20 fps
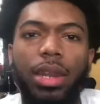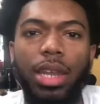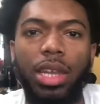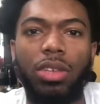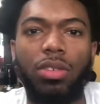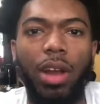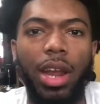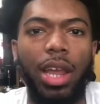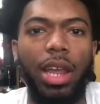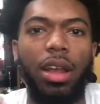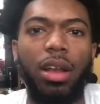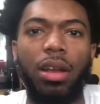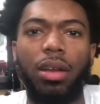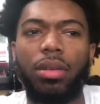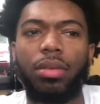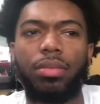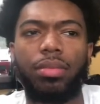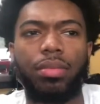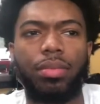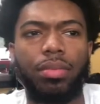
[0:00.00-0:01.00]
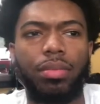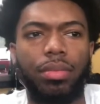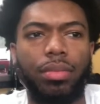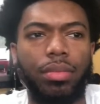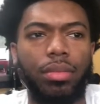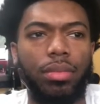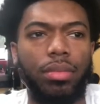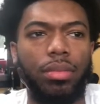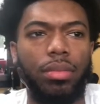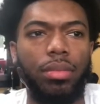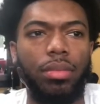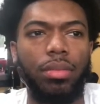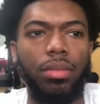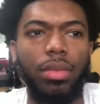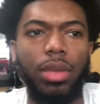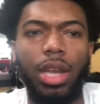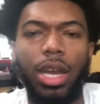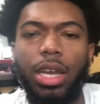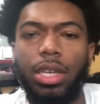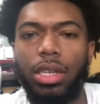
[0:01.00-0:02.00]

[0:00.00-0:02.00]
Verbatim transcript: right here is